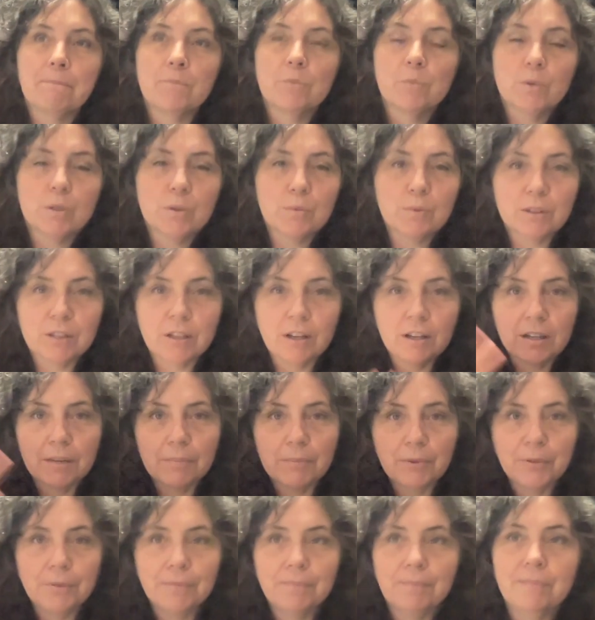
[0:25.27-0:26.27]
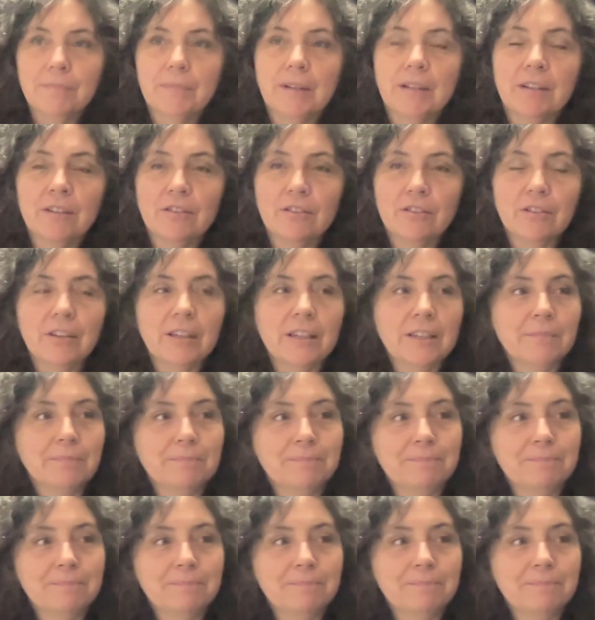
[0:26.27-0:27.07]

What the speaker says: which we'll talk about another day.